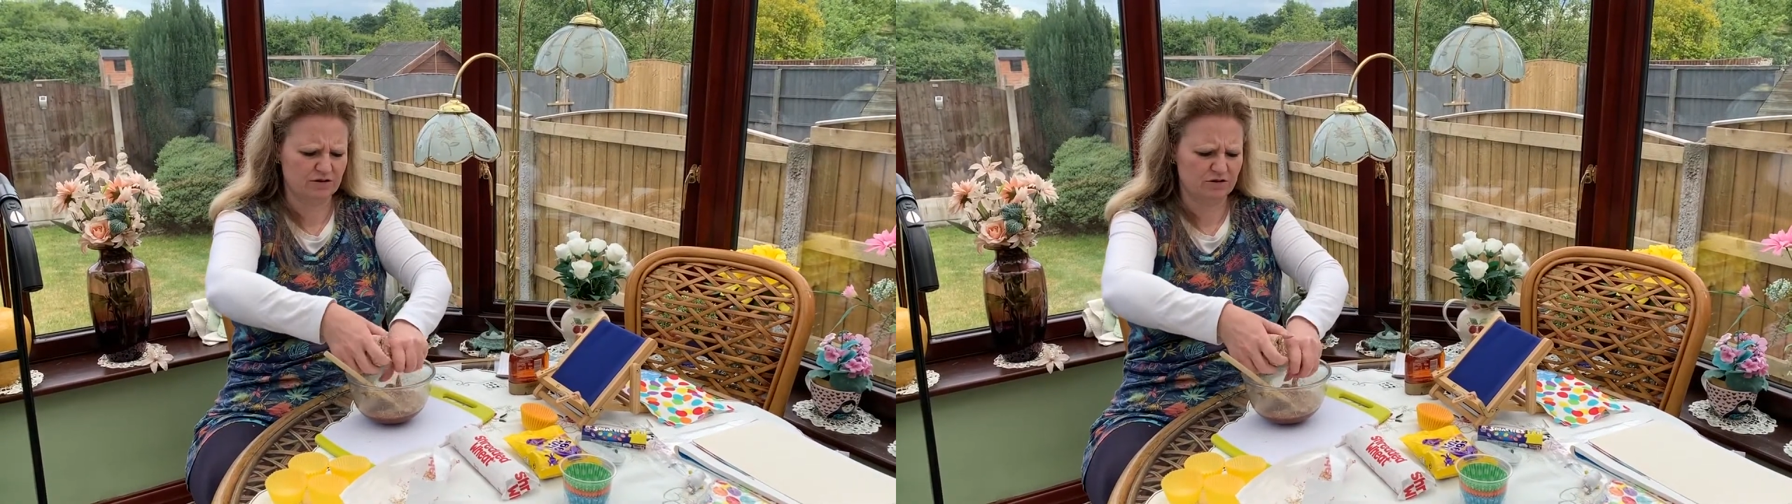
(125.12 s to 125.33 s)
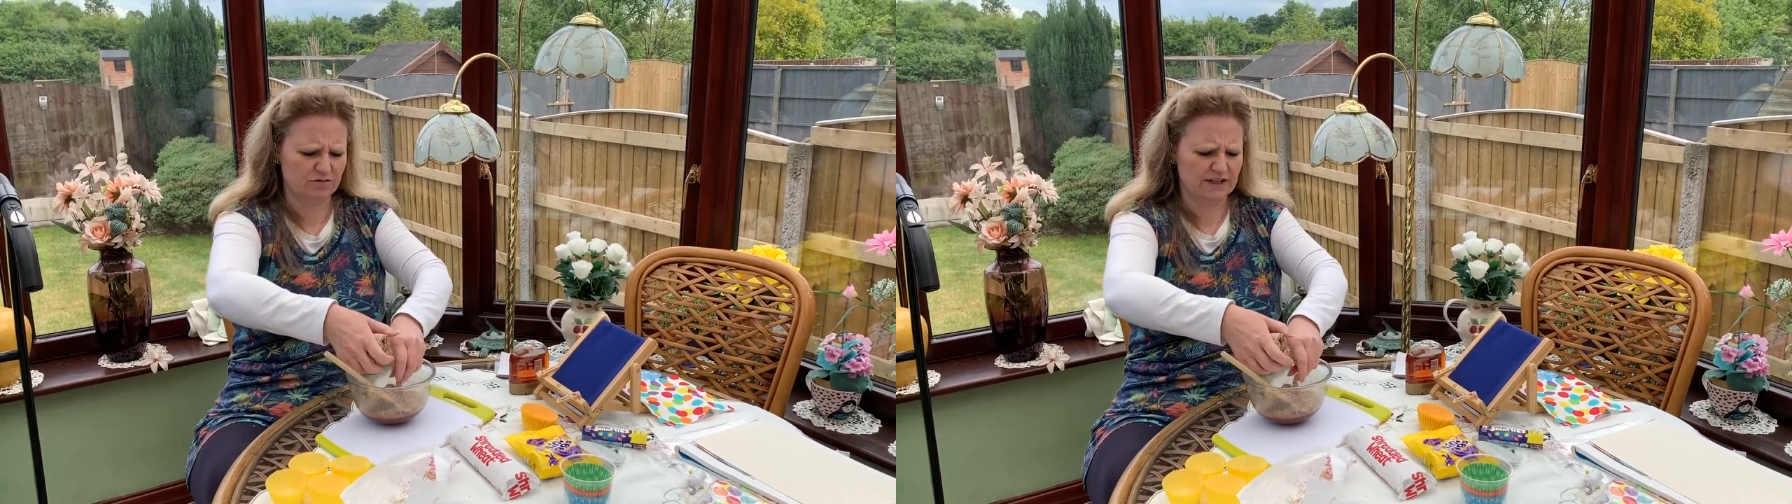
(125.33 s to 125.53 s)

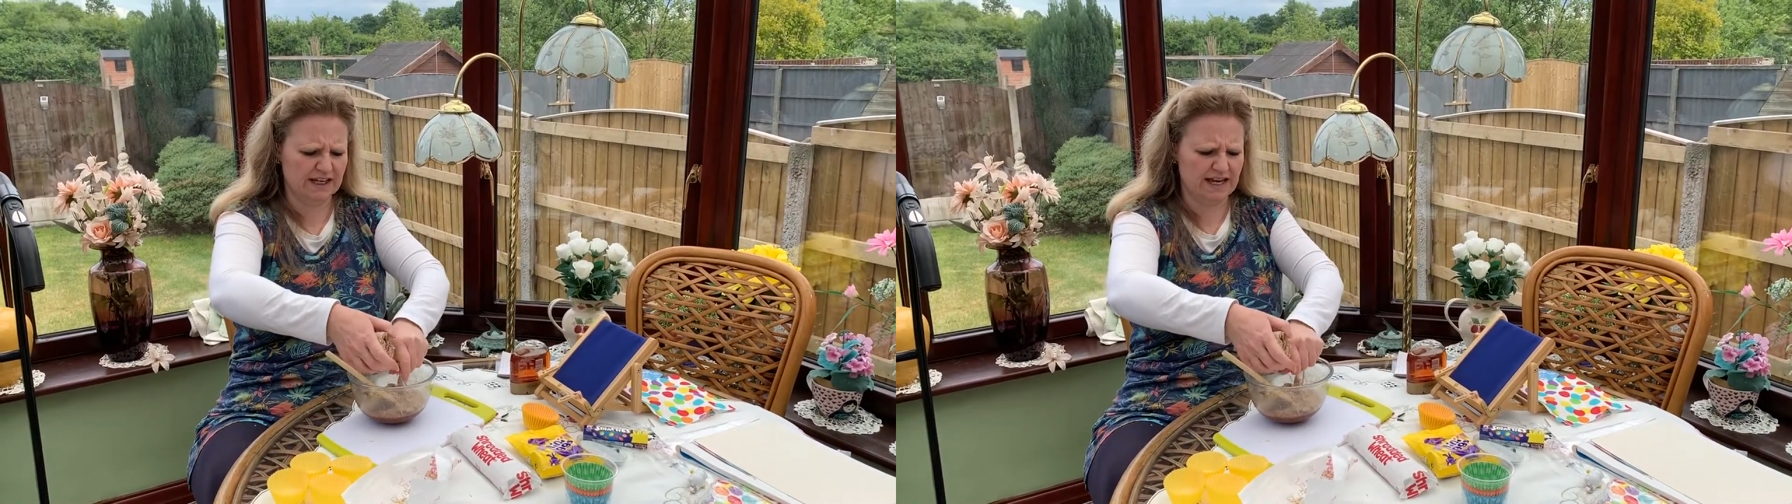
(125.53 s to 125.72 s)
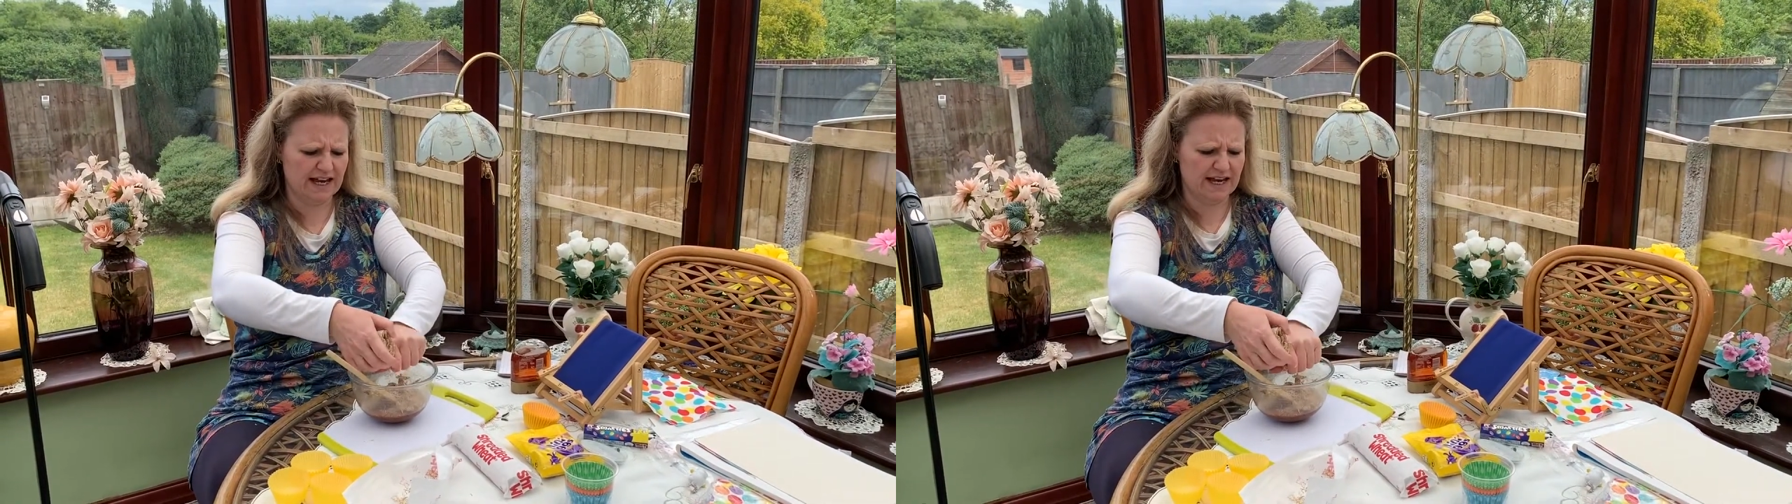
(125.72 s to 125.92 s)
Doing
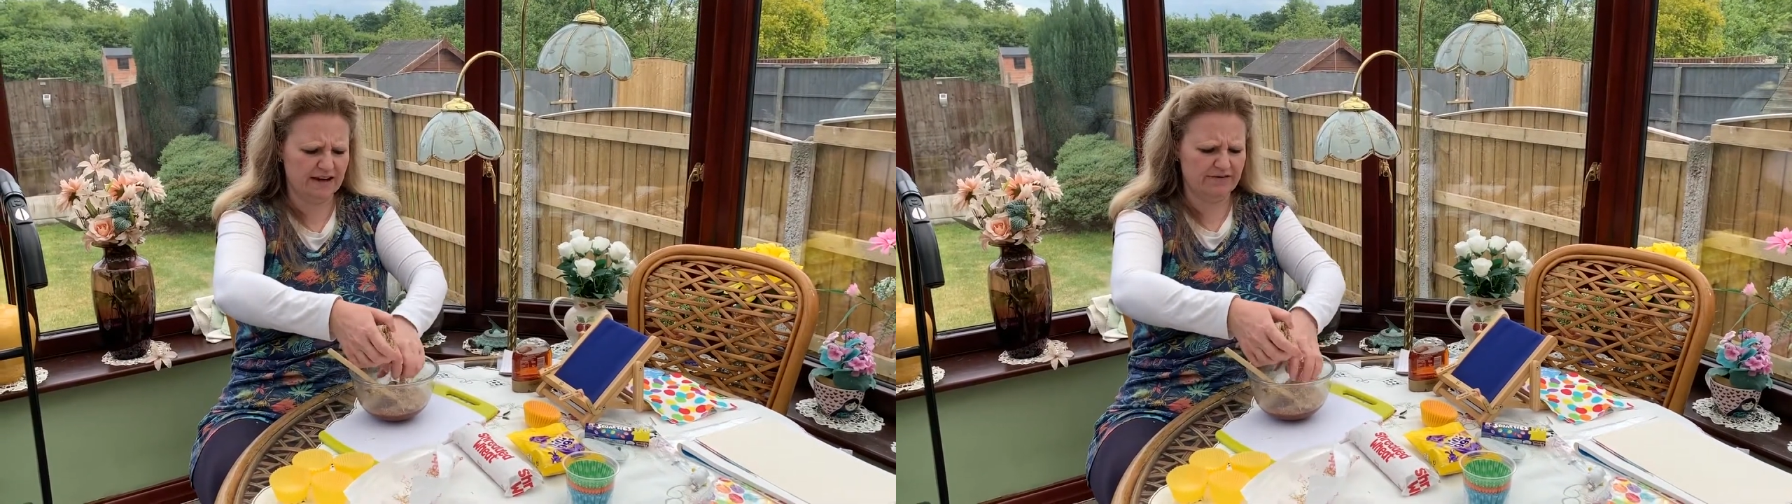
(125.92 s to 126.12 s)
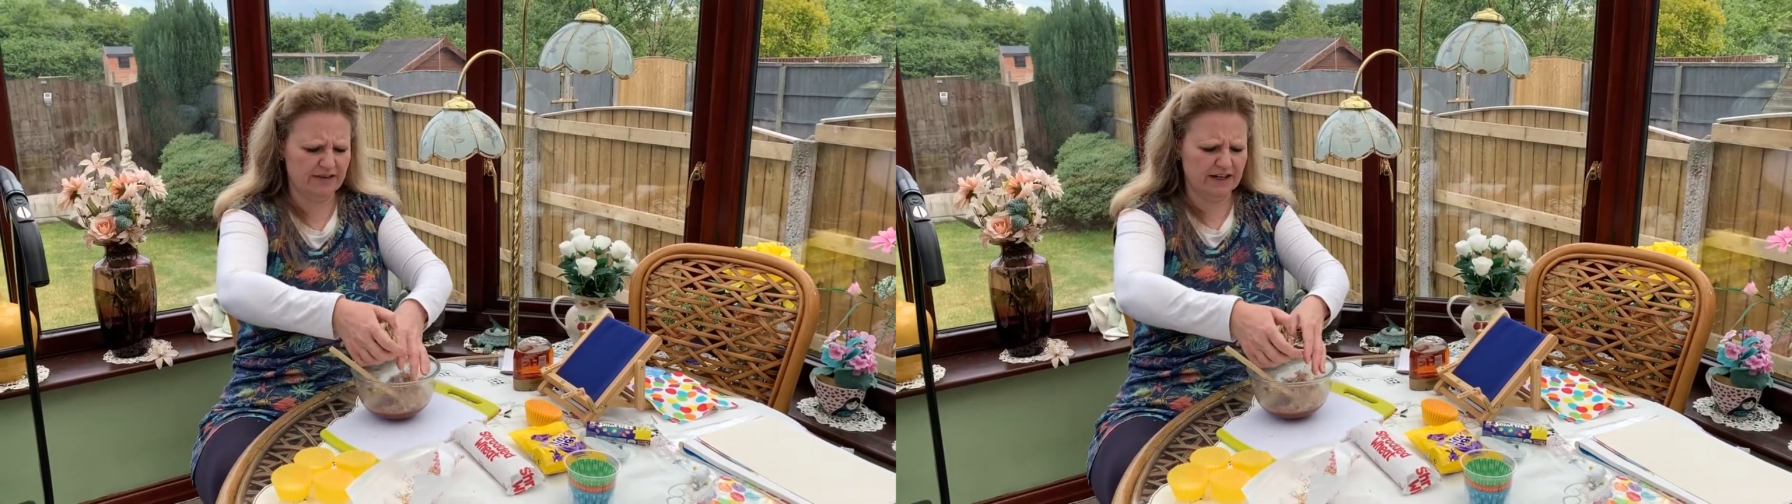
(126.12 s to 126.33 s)
it
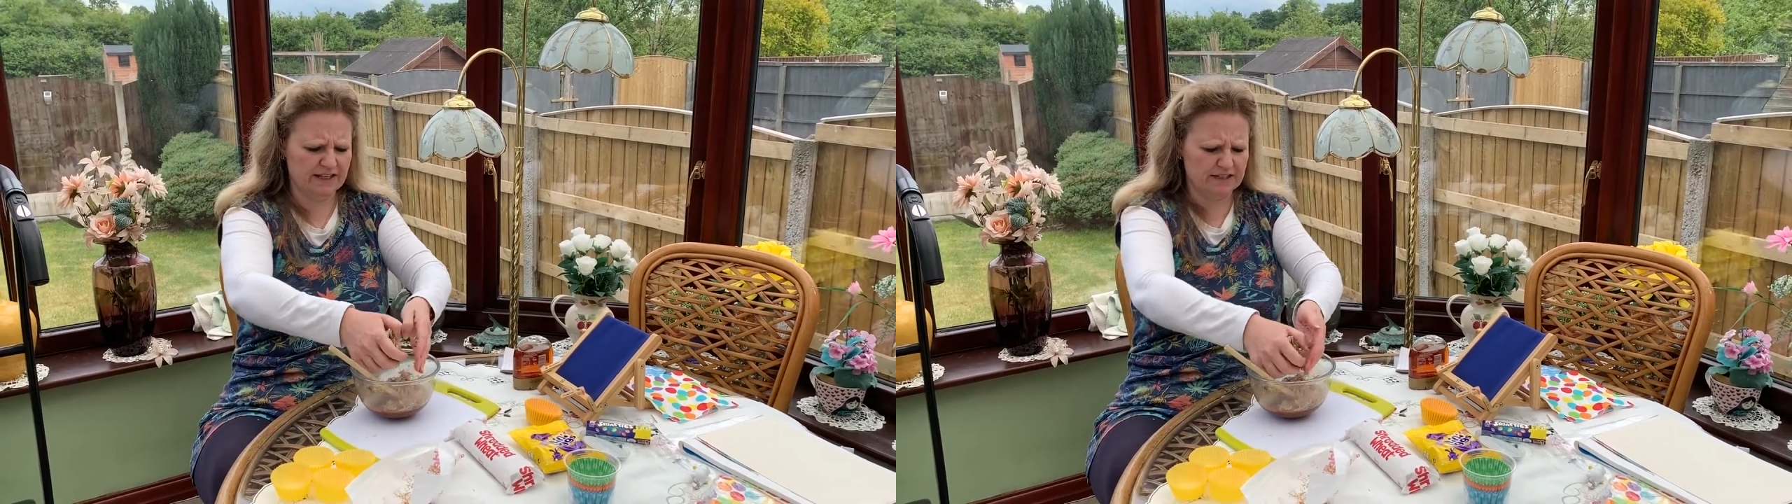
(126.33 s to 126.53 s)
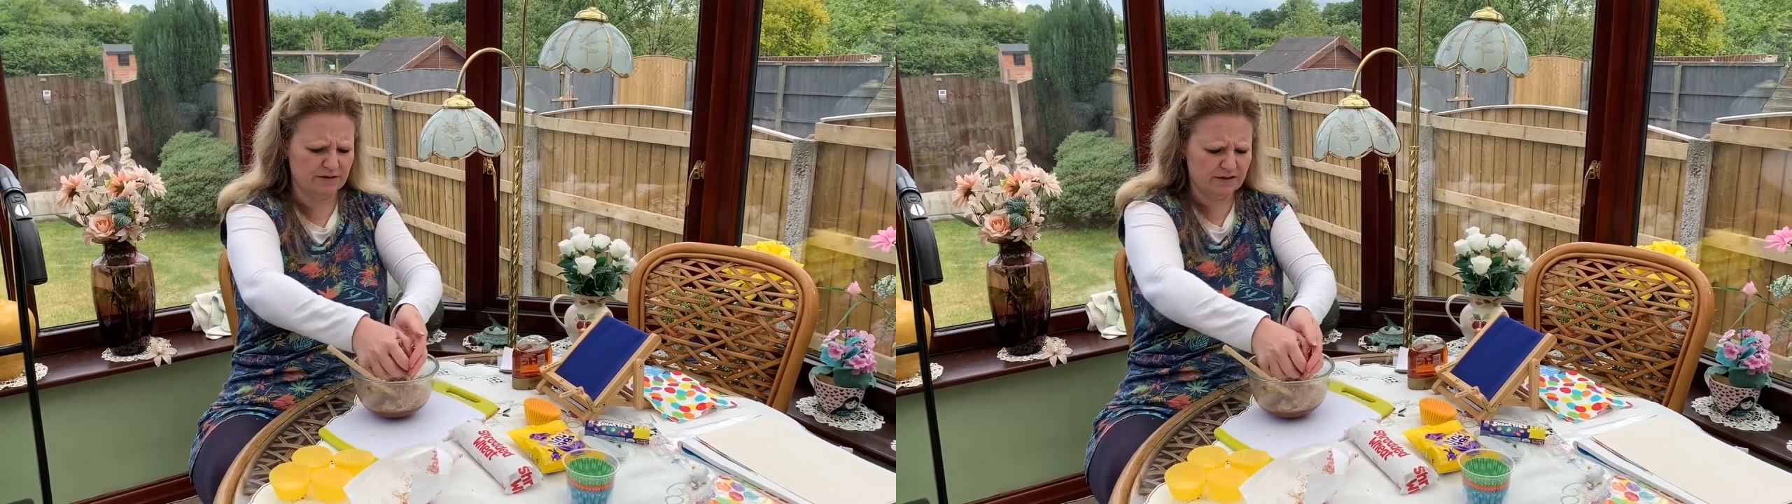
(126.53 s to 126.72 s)
carefully
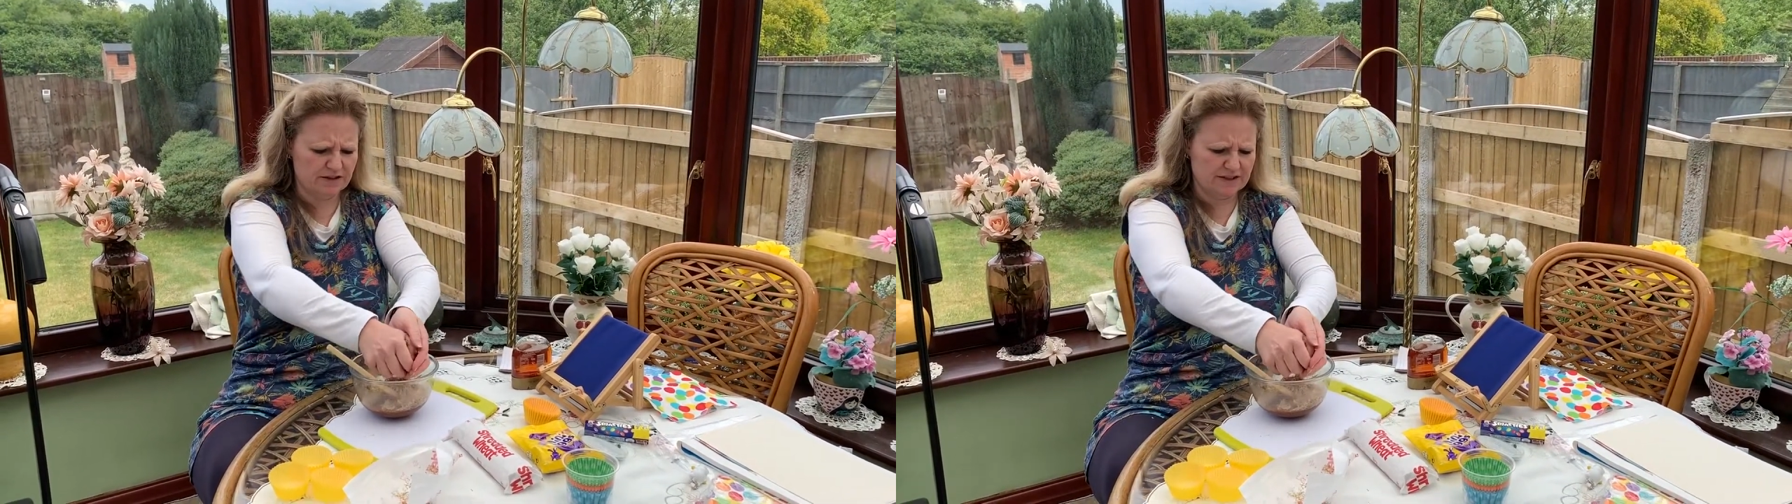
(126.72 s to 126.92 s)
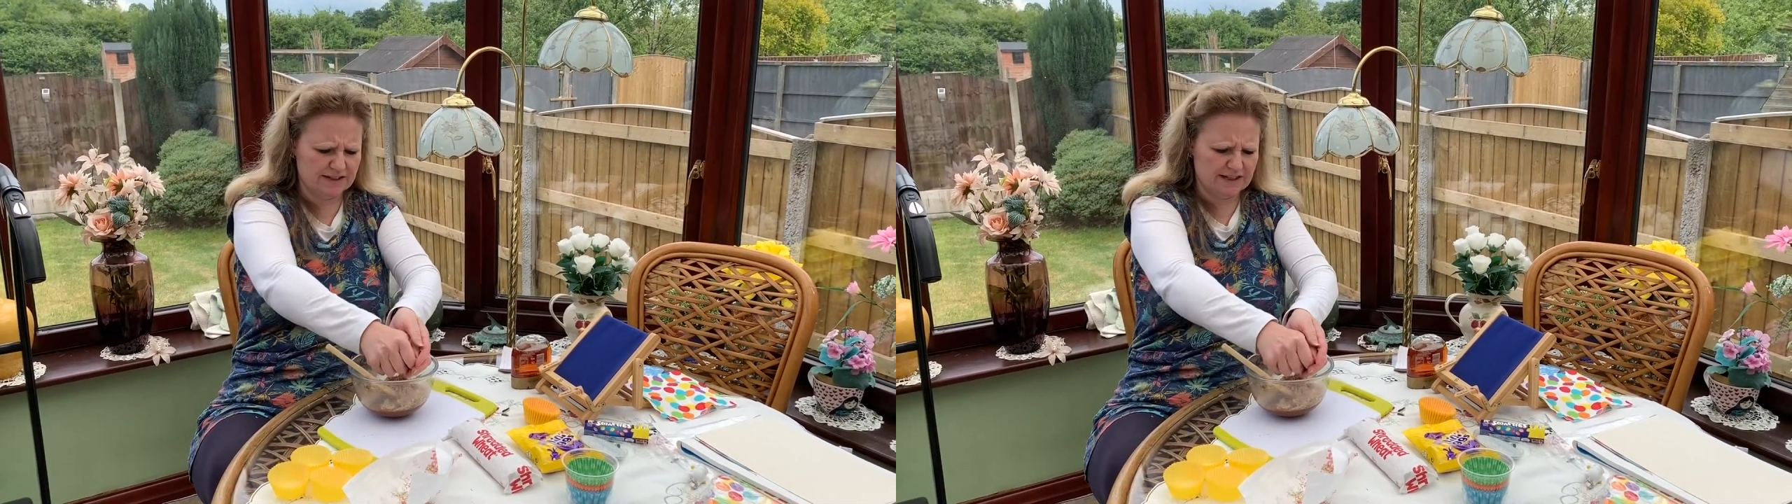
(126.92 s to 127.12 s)
so it
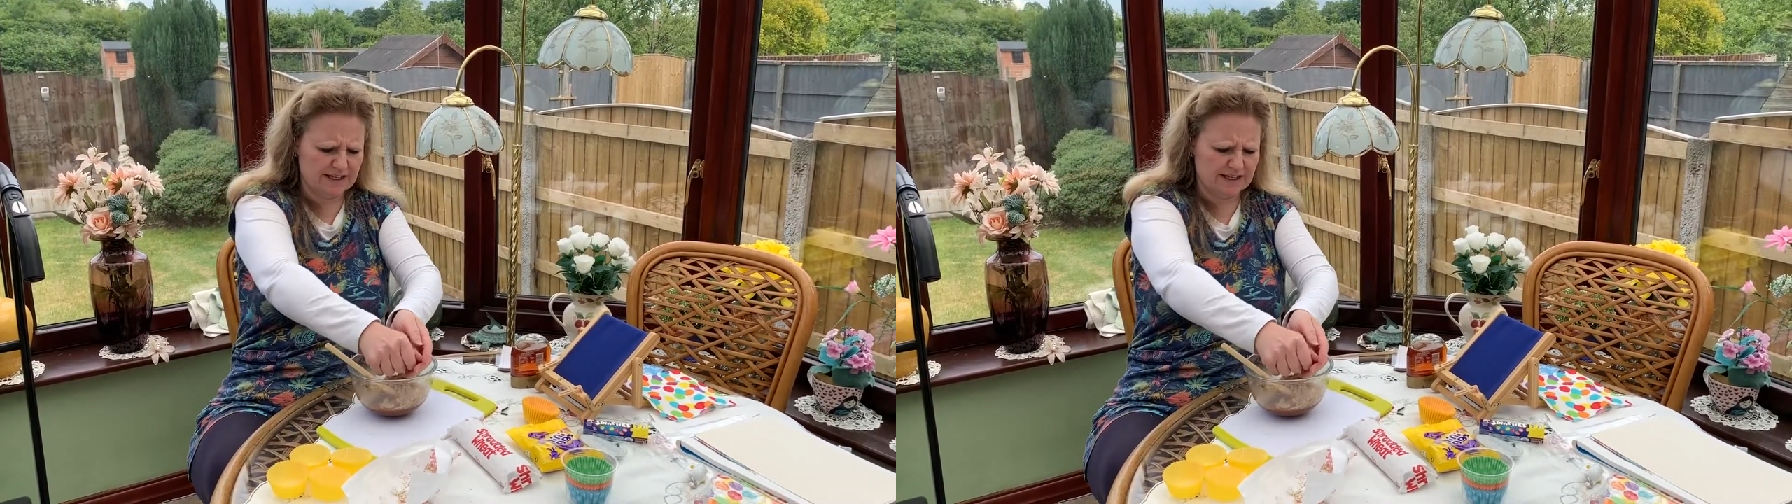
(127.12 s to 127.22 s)
doesn't